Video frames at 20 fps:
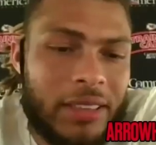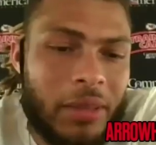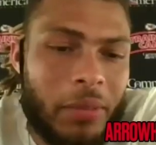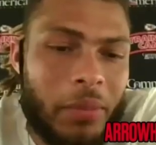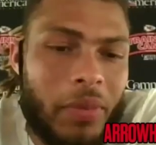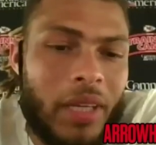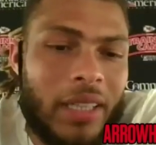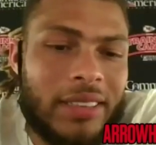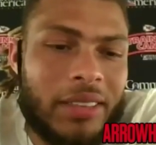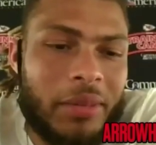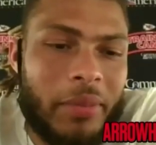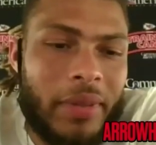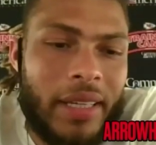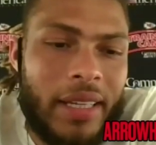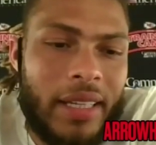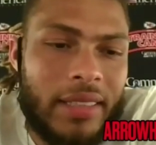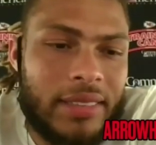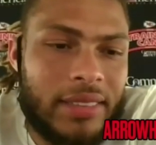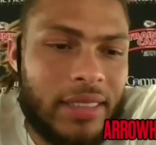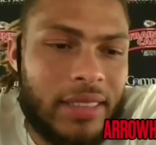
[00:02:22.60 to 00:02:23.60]
a blessing,
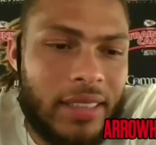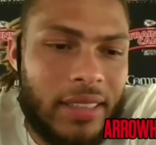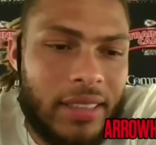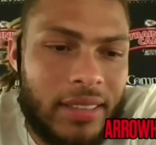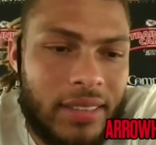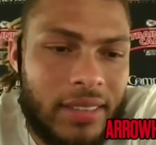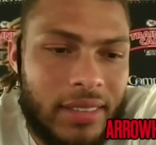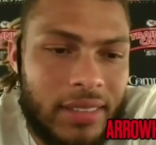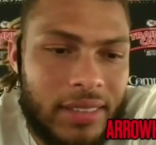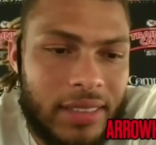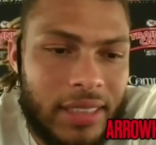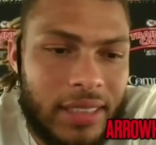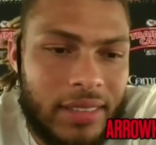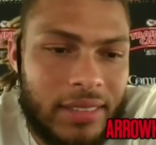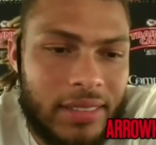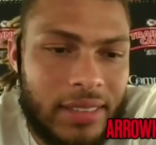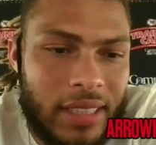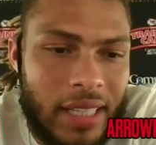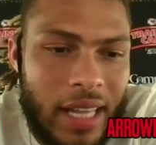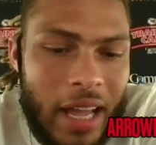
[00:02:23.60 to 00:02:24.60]
man, to to
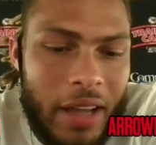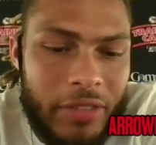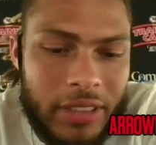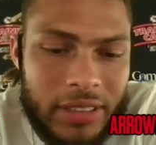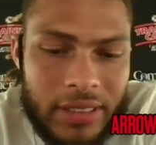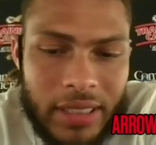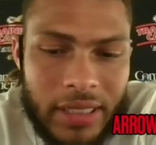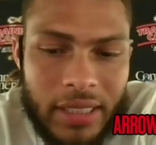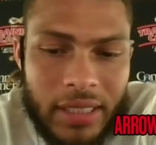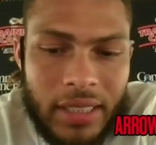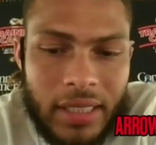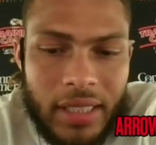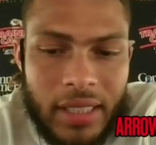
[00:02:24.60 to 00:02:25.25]
to obviously,